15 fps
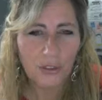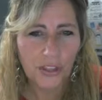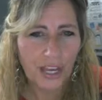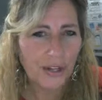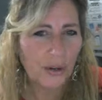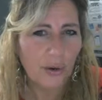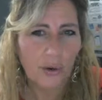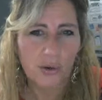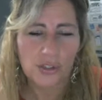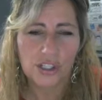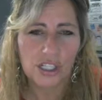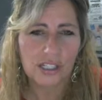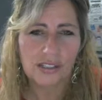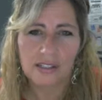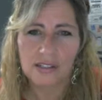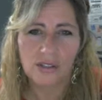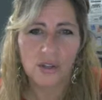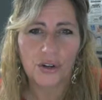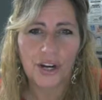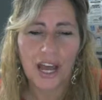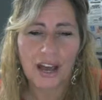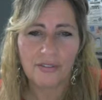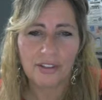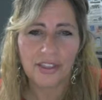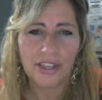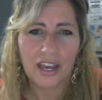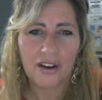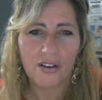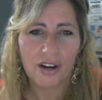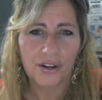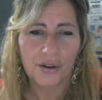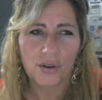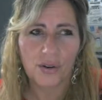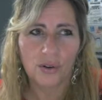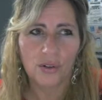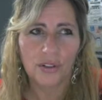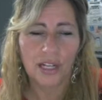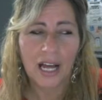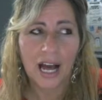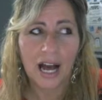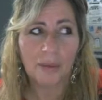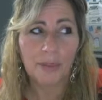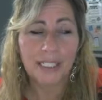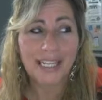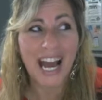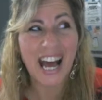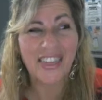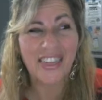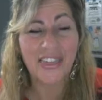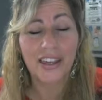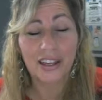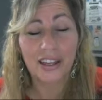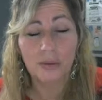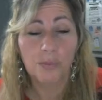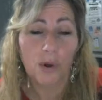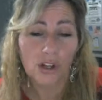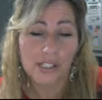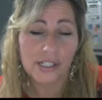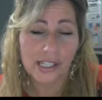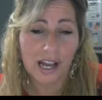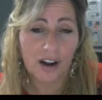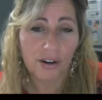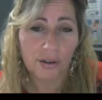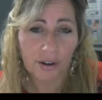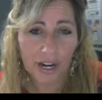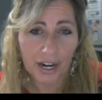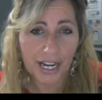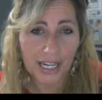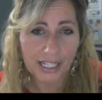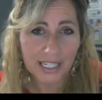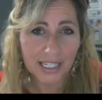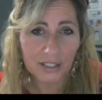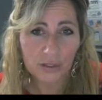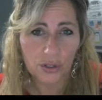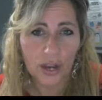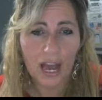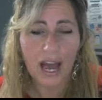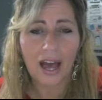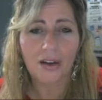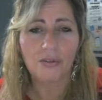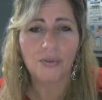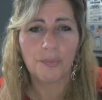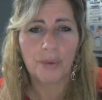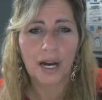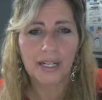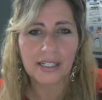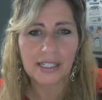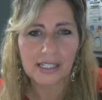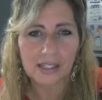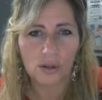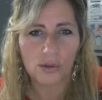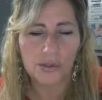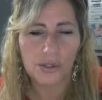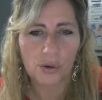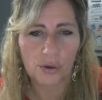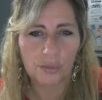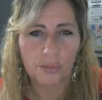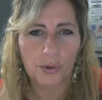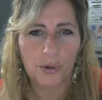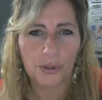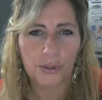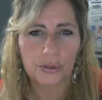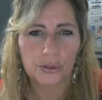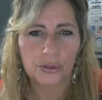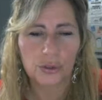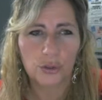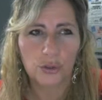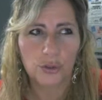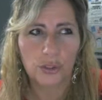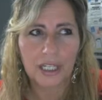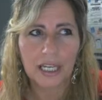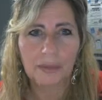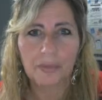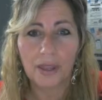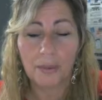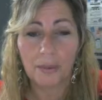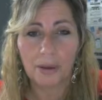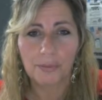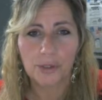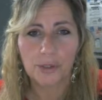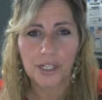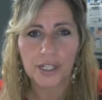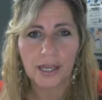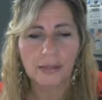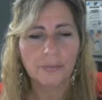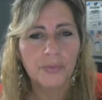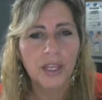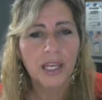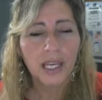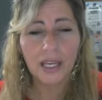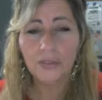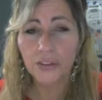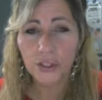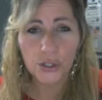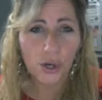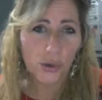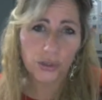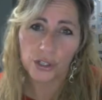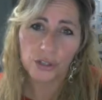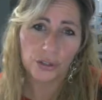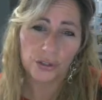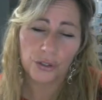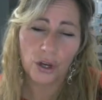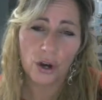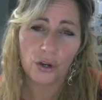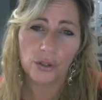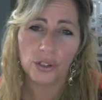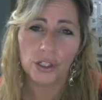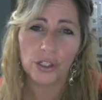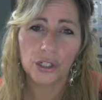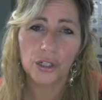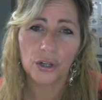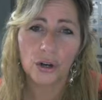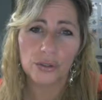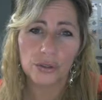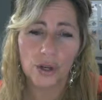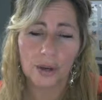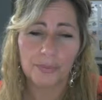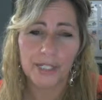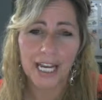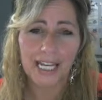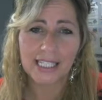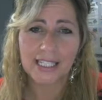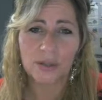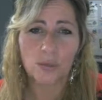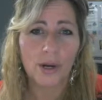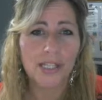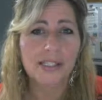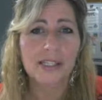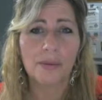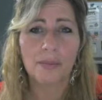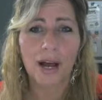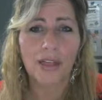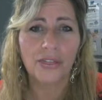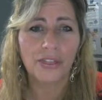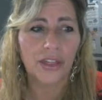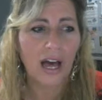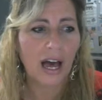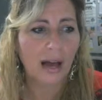on that or just not have it there at all. I mean, I think blogs are a great idea to have, but it's also important to keep them up to date. If you know you're going to update it once a month,